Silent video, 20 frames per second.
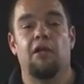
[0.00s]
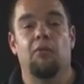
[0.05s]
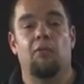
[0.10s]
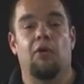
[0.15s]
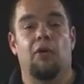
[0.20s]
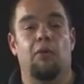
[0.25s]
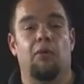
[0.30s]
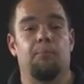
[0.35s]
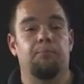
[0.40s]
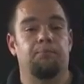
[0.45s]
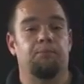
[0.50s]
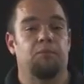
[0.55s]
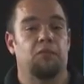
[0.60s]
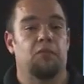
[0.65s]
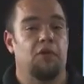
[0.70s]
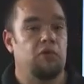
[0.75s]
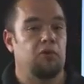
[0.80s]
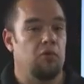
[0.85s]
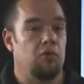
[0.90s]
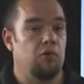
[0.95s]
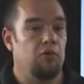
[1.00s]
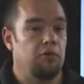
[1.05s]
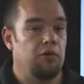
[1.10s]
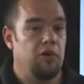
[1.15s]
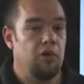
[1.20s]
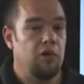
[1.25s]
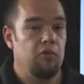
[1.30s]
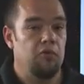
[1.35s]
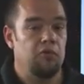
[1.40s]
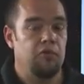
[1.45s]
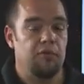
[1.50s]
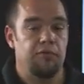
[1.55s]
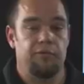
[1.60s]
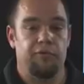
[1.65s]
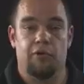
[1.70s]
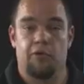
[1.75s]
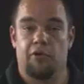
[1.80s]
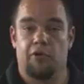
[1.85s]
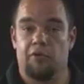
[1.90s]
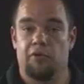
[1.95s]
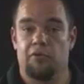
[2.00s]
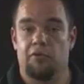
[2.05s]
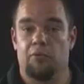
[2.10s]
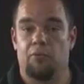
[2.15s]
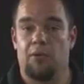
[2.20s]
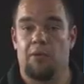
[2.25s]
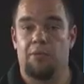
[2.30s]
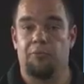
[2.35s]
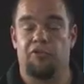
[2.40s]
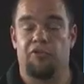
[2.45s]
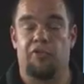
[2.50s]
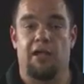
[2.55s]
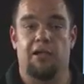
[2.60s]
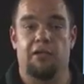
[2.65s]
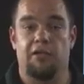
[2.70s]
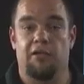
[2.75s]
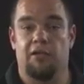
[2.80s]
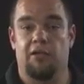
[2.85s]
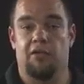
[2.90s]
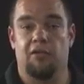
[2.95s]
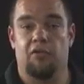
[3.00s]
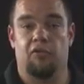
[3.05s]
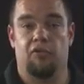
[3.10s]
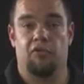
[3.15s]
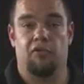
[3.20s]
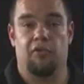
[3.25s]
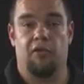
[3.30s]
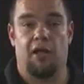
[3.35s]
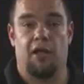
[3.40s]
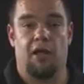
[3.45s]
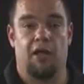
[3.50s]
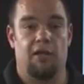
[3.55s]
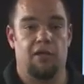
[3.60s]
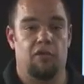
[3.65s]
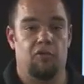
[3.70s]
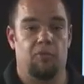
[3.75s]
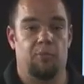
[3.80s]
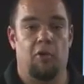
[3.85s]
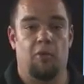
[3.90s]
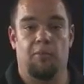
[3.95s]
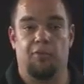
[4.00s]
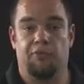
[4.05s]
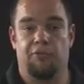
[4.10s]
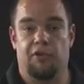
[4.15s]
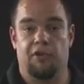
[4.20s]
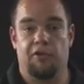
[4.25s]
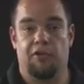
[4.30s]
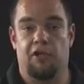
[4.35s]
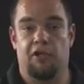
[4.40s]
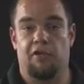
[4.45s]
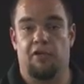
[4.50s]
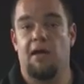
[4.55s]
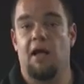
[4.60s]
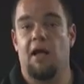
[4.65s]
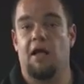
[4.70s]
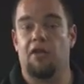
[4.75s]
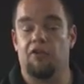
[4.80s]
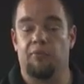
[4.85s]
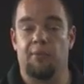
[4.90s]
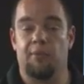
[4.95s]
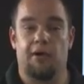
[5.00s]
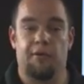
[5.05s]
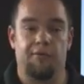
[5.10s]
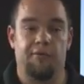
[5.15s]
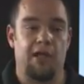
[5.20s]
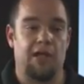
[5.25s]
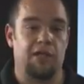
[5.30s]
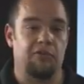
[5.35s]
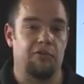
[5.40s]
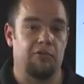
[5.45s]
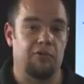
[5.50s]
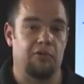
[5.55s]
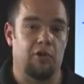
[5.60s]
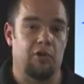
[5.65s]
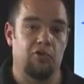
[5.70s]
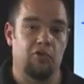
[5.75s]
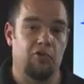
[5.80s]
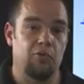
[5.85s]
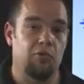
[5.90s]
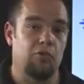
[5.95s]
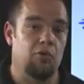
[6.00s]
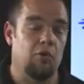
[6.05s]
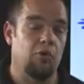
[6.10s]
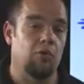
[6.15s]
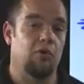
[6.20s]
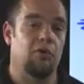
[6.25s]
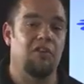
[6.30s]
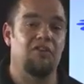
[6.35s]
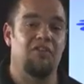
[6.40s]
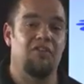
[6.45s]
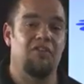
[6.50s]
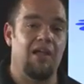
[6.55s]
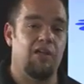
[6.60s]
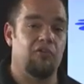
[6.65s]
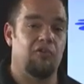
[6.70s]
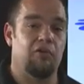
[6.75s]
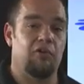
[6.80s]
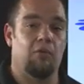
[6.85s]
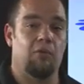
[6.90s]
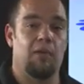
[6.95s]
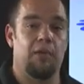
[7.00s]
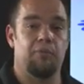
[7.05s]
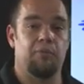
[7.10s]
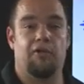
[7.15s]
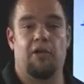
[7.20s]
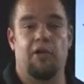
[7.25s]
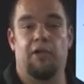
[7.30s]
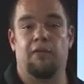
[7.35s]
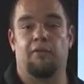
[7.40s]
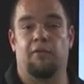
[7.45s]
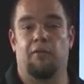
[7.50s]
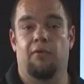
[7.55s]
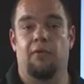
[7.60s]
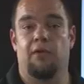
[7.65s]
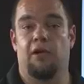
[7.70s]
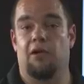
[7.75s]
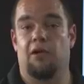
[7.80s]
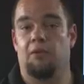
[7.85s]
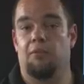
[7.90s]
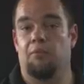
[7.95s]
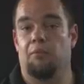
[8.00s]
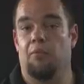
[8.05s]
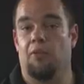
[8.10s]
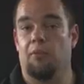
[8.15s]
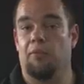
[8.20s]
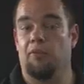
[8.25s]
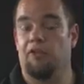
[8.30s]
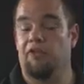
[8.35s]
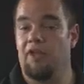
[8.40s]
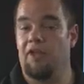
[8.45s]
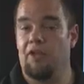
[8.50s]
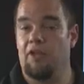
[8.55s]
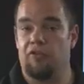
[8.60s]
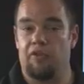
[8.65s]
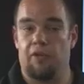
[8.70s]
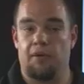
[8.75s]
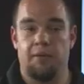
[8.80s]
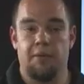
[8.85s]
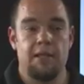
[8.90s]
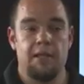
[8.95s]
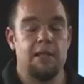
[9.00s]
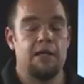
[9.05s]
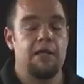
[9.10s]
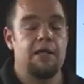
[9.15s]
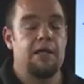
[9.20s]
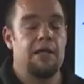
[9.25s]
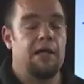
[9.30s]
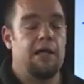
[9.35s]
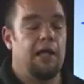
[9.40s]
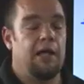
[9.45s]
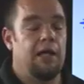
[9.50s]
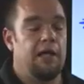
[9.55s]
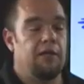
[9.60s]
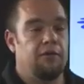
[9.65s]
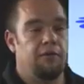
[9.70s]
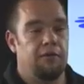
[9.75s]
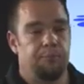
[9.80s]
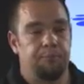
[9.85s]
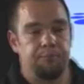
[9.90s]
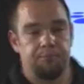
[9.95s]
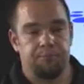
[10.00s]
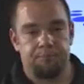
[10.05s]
Well, Google knows if your website is mobile friendly or not. As a matter of fact, you can go to Google and test your website through their mobile tester. And